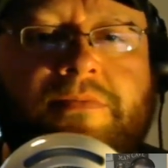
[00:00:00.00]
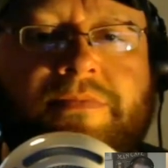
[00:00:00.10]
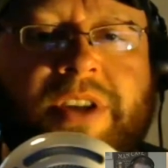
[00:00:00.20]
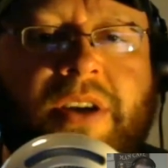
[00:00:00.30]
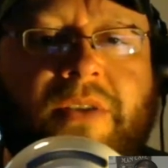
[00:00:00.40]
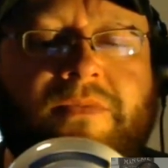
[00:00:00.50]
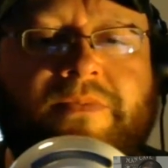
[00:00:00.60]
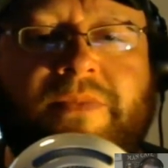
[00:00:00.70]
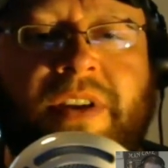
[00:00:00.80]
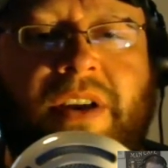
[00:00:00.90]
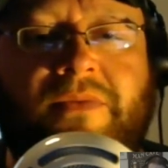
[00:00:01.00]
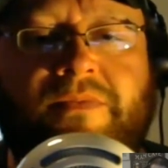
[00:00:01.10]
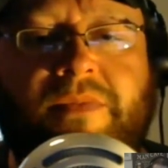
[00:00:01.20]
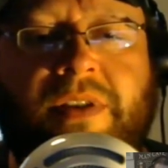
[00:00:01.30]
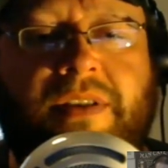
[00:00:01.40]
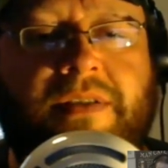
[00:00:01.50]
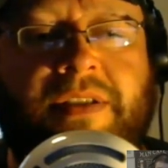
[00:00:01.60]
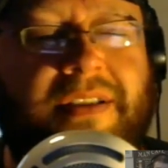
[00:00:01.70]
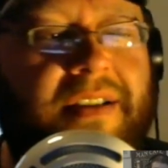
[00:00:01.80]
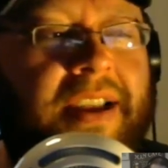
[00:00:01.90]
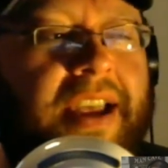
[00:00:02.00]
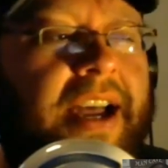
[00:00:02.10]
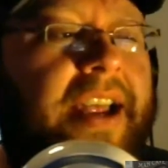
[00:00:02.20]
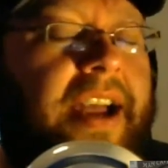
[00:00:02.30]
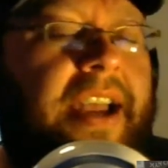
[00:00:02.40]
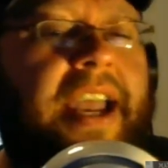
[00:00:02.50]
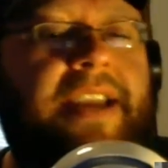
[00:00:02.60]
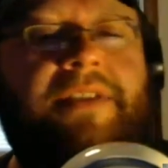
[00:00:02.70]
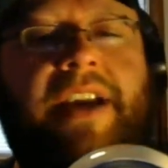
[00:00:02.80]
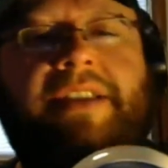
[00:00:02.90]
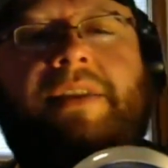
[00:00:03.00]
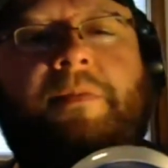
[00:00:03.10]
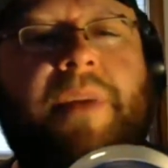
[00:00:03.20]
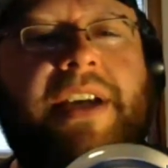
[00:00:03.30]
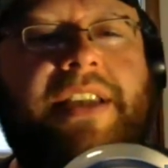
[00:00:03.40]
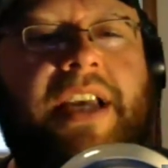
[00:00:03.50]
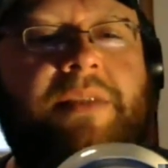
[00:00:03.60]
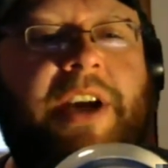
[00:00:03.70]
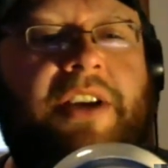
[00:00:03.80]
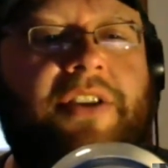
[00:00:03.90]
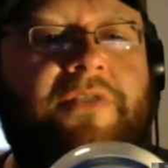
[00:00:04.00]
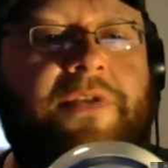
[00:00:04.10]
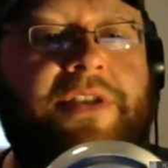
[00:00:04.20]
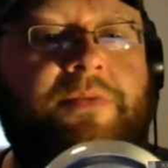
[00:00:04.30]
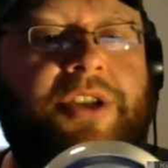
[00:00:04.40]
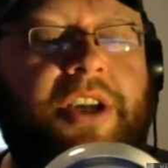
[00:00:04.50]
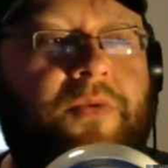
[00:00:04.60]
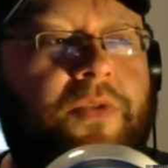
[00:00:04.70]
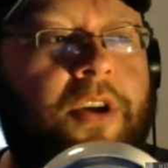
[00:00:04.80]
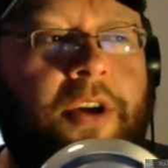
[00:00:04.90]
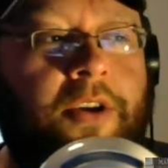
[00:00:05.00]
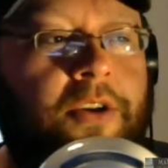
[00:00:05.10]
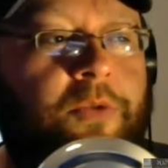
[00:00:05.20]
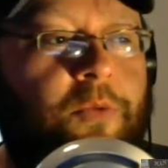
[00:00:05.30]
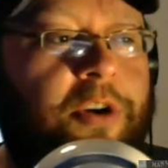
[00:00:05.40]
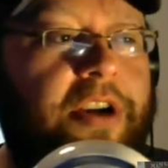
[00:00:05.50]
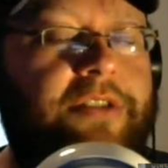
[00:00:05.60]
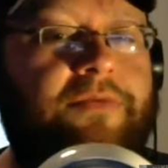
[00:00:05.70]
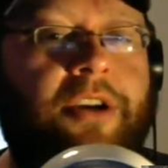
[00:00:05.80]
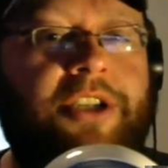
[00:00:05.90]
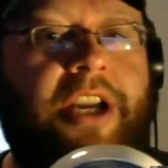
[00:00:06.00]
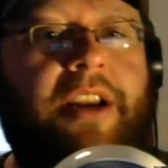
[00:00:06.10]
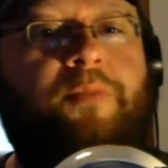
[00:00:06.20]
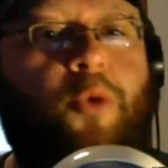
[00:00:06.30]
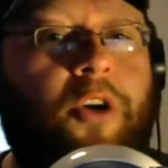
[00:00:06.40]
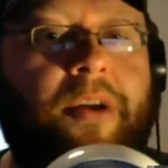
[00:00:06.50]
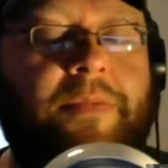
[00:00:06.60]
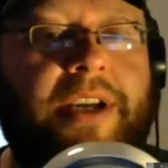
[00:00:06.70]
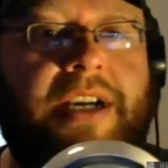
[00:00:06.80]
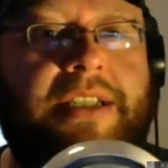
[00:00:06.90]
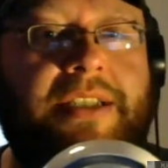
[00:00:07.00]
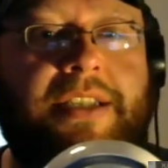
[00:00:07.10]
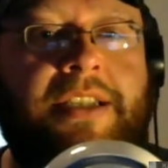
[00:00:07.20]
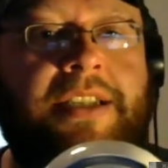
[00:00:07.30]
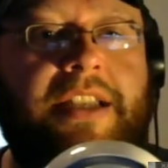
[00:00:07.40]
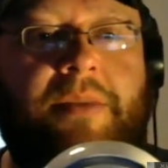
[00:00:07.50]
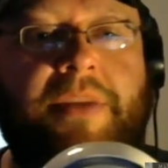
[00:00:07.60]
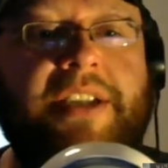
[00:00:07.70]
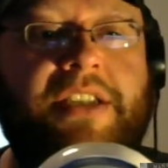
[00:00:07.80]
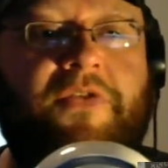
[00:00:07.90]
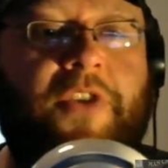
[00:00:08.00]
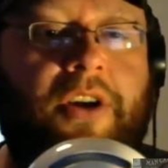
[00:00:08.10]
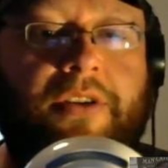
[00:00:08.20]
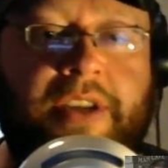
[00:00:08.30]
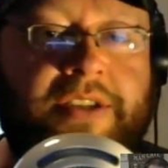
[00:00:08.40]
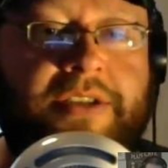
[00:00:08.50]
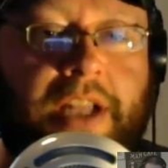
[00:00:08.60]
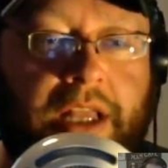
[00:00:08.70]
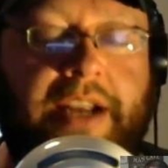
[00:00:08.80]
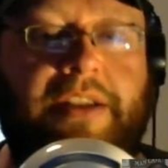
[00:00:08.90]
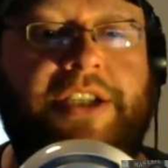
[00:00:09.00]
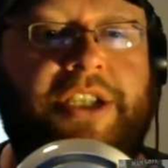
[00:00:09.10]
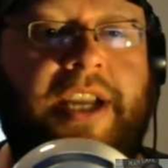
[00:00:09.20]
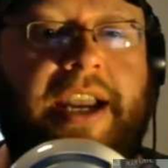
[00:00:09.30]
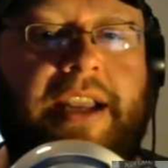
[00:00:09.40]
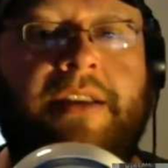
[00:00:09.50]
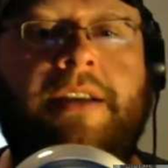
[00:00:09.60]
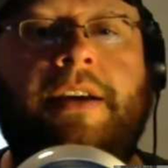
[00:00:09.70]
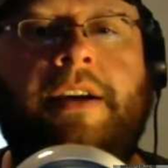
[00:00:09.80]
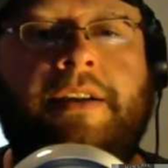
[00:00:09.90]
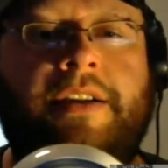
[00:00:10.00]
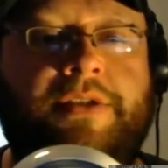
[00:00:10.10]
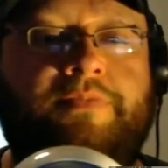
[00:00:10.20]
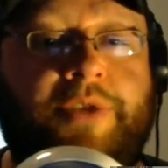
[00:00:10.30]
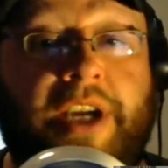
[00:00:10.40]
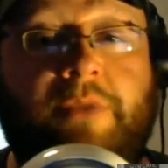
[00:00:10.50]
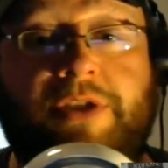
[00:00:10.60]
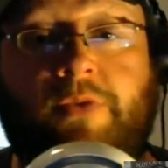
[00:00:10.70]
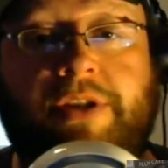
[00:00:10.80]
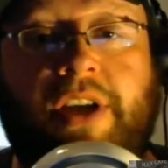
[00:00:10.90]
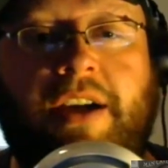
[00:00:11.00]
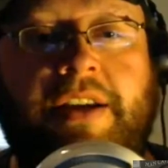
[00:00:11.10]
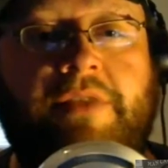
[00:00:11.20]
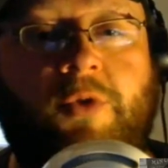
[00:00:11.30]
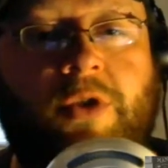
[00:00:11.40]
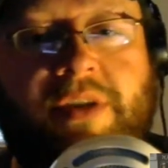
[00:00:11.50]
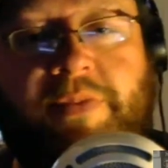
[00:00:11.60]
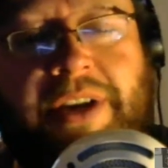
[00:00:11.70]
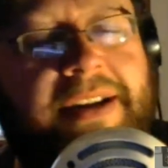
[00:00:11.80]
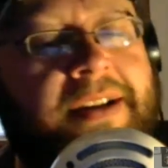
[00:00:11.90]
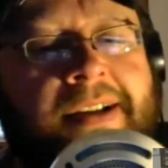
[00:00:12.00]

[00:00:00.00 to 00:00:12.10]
So, you know, and I hate, like, the Miz had to be out there for some shit where they're chanting boring because it's not the Miz's fault. It's clearly Shane, because Shane was the one talking, of course. But